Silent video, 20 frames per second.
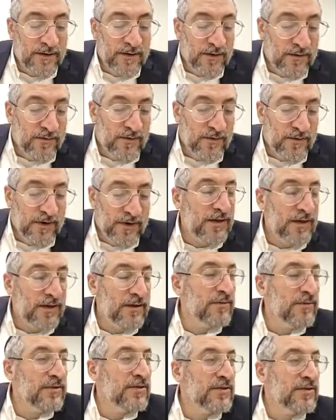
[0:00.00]

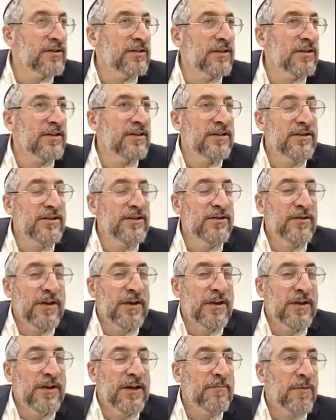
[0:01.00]
It was just that you're
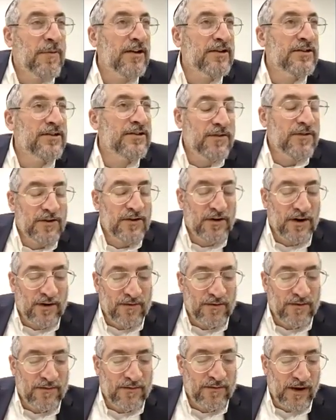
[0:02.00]
being punished for your
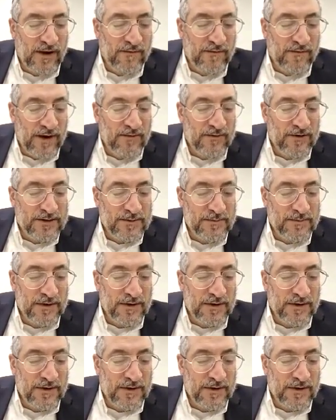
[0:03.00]
averis,